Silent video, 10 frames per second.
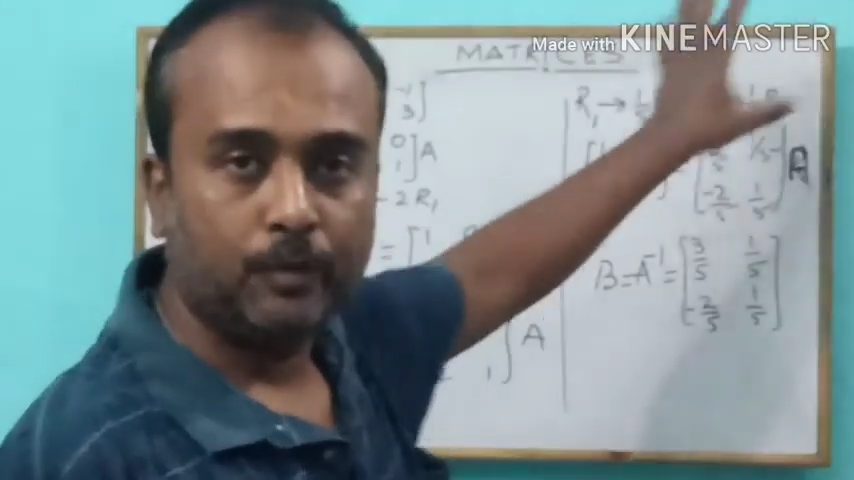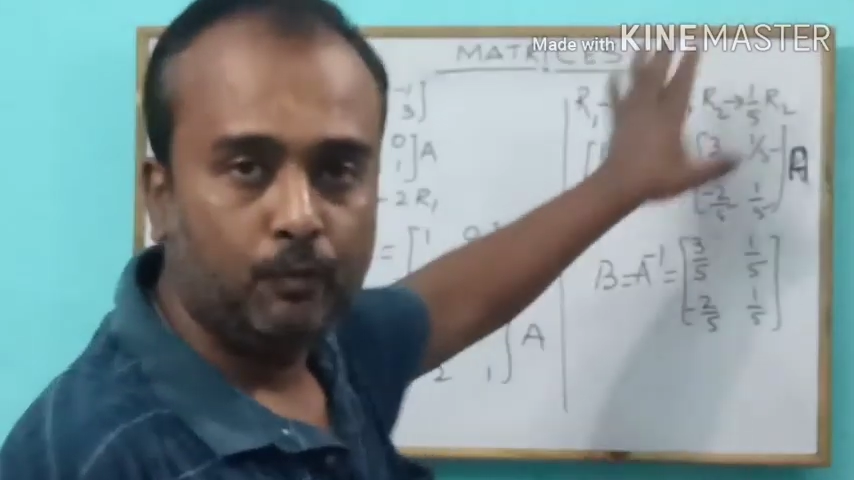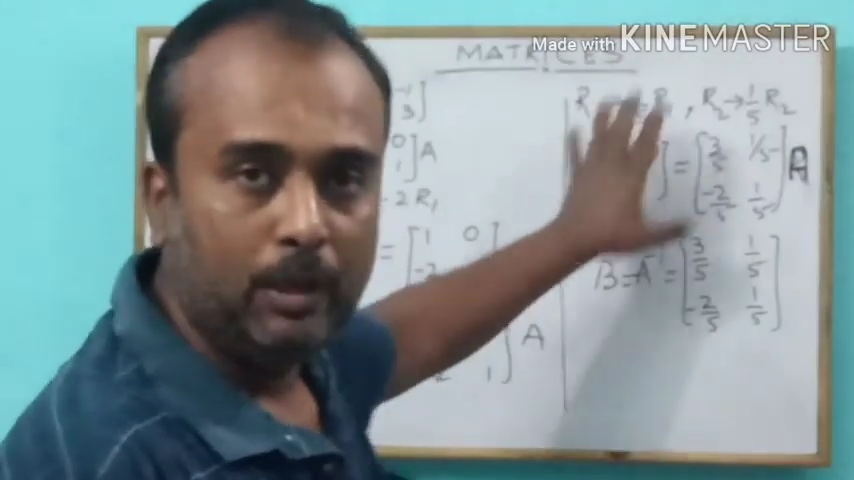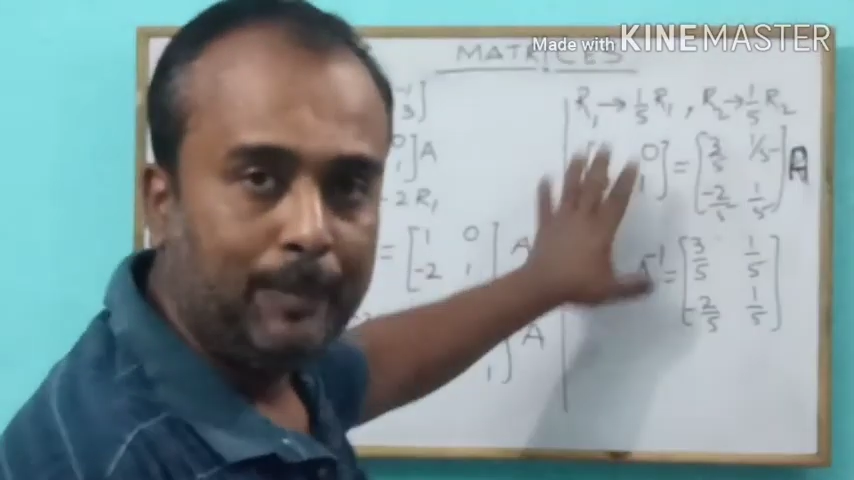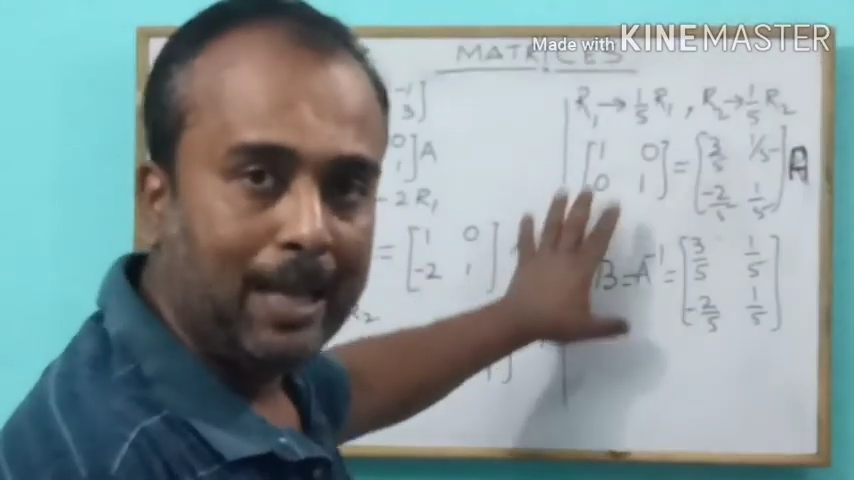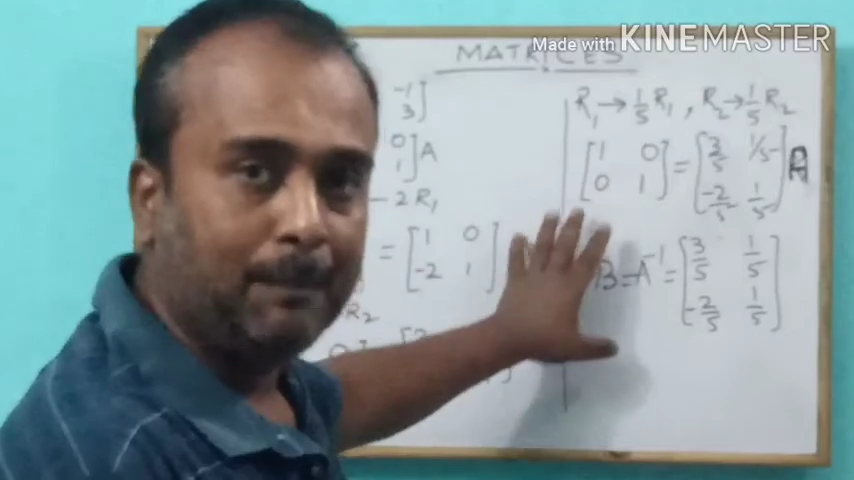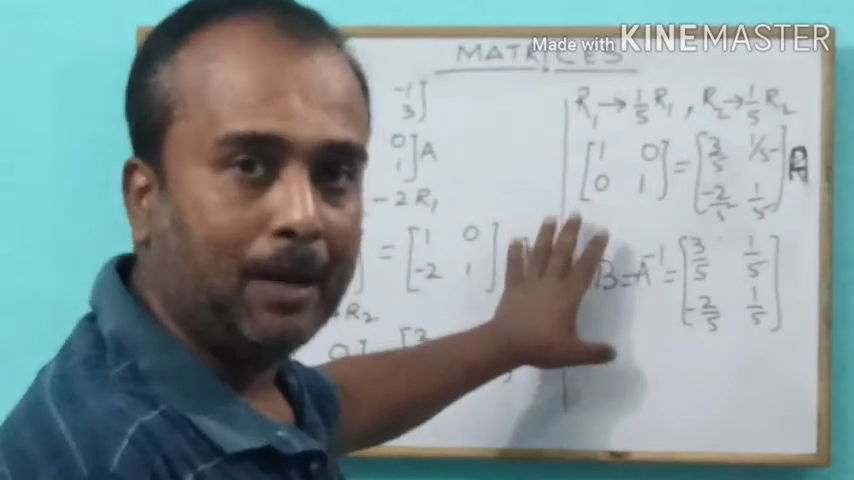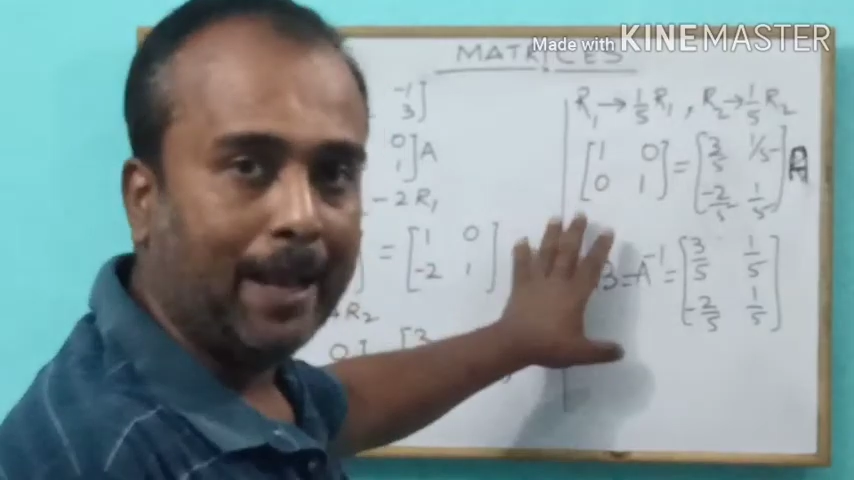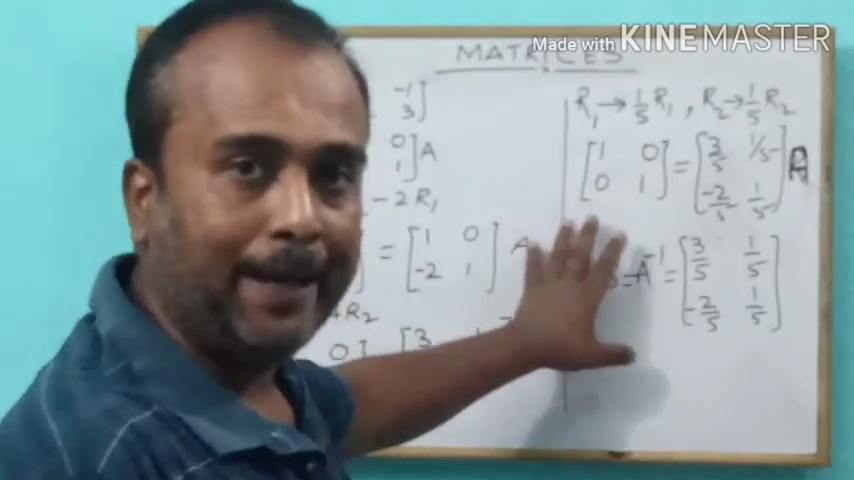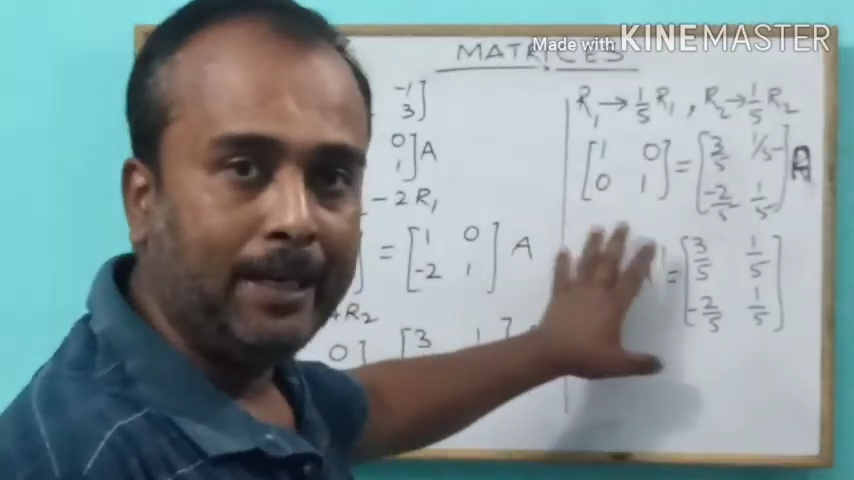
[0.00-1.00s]
will be
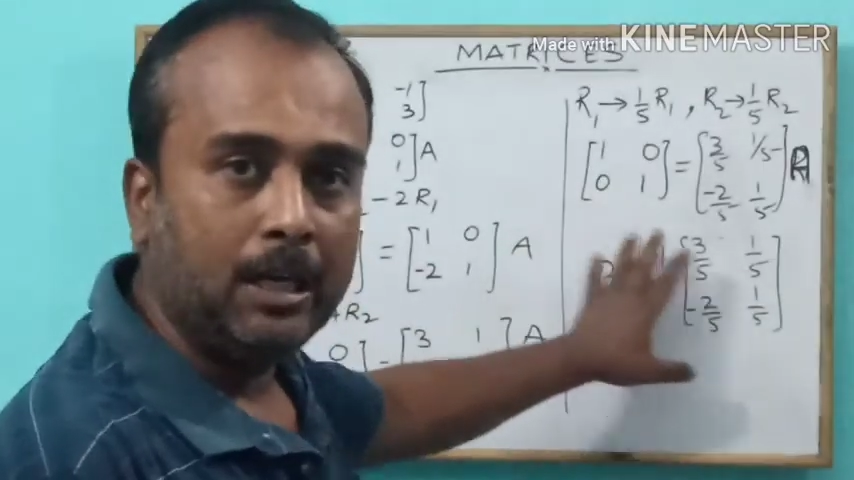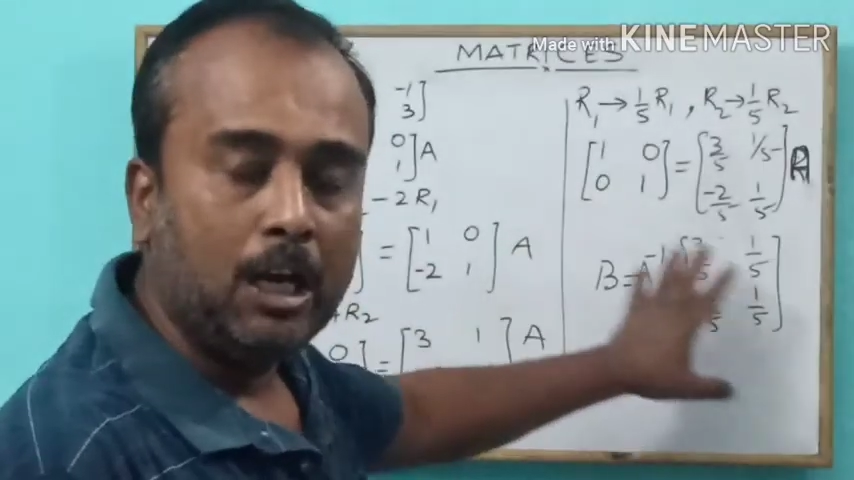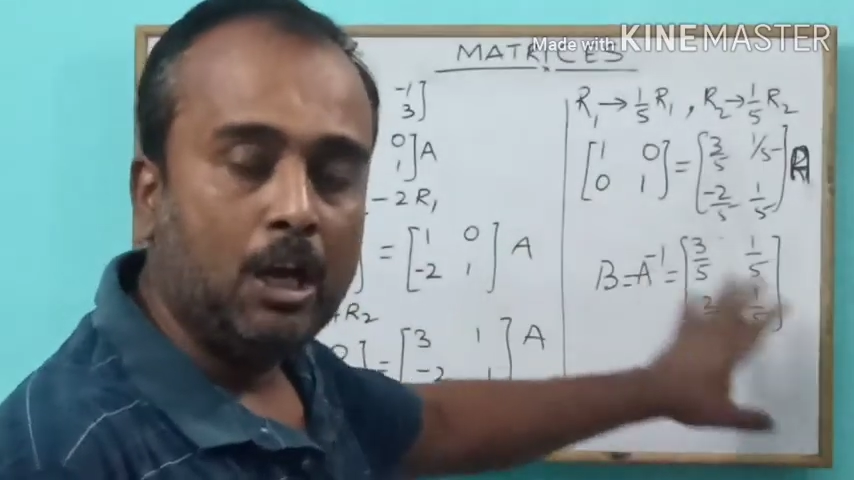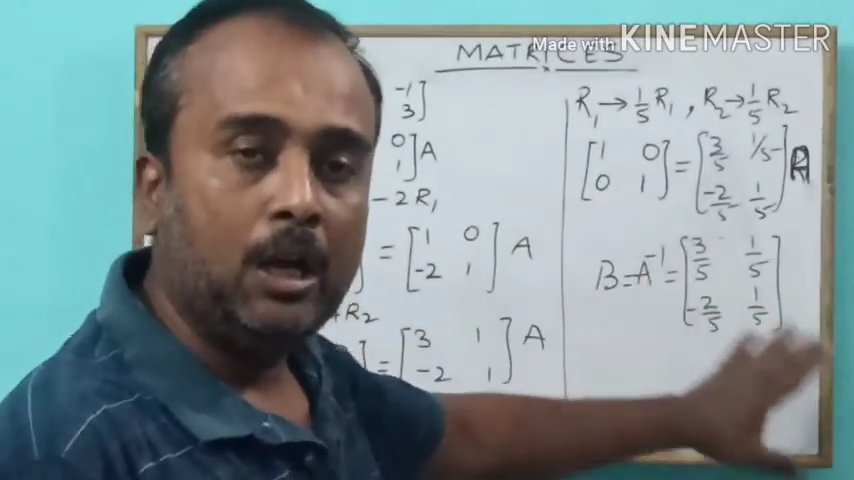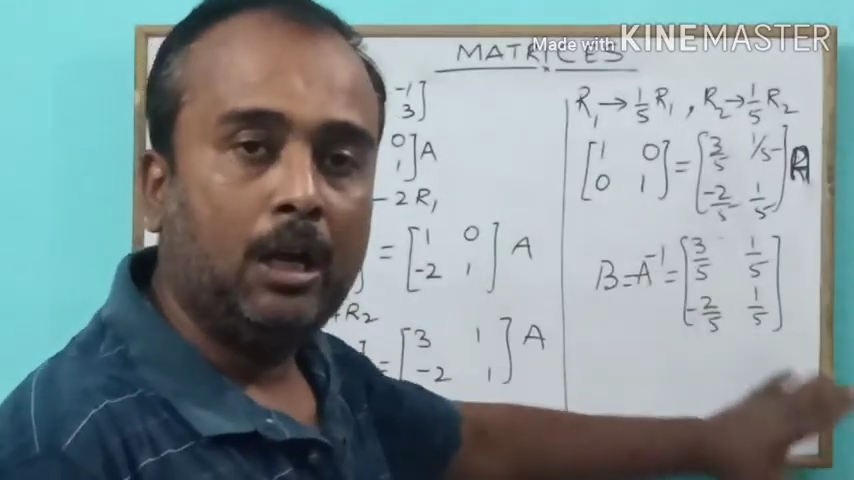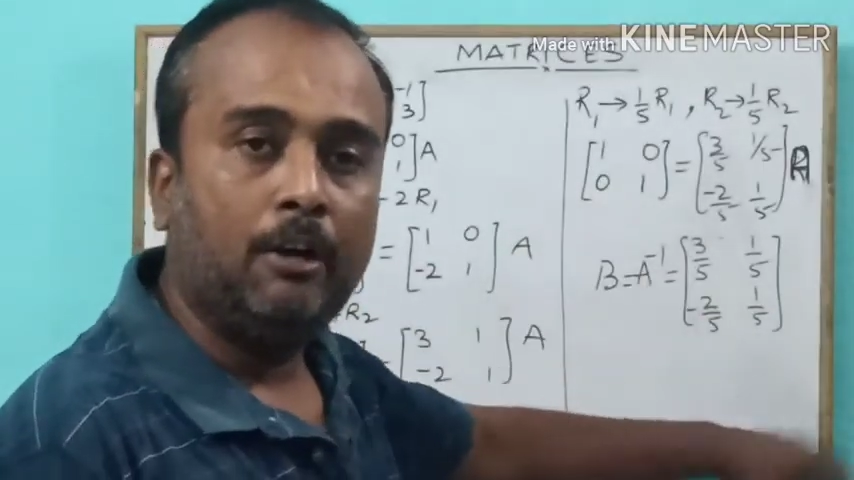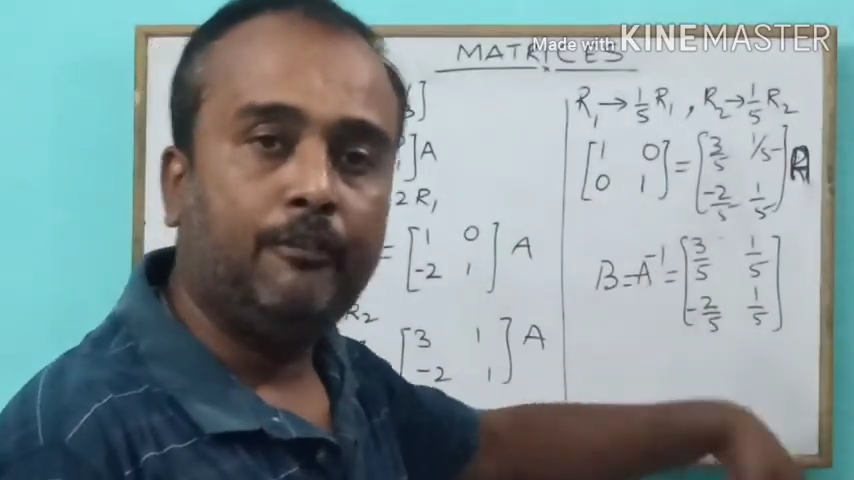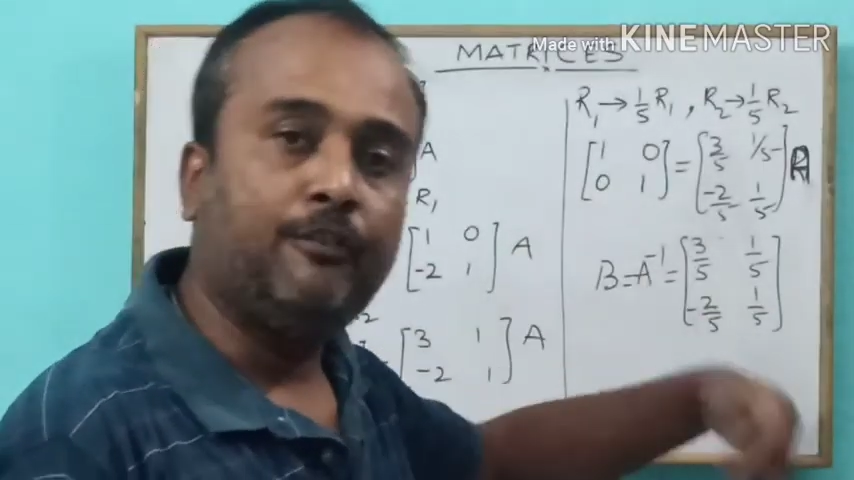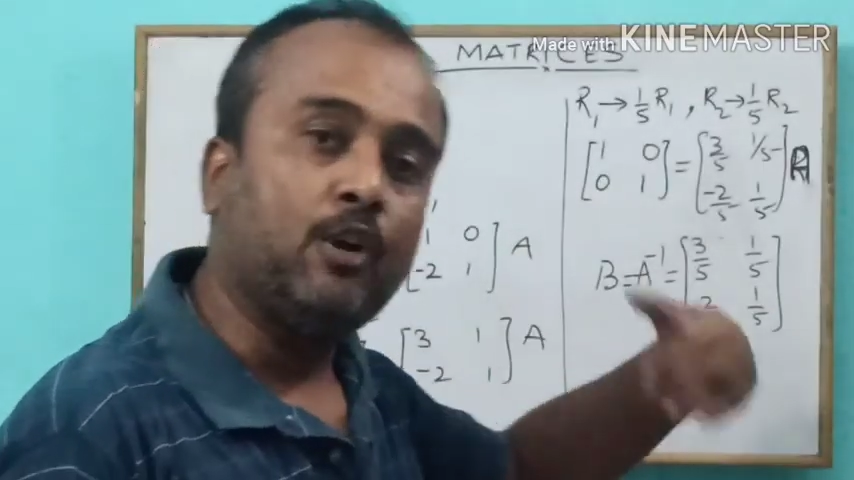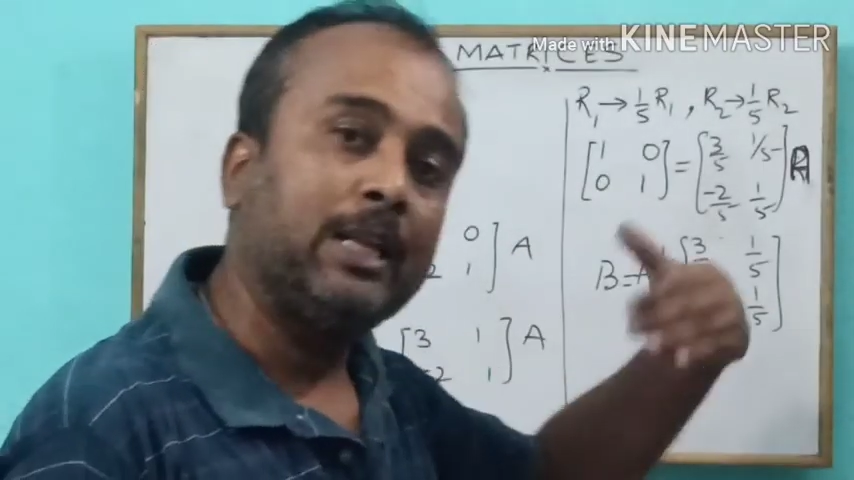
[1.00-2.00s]
applied
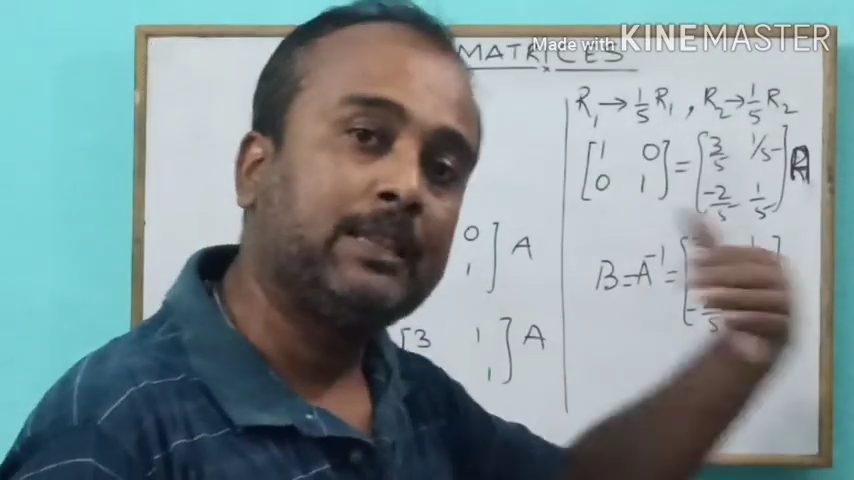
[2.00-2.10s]
for a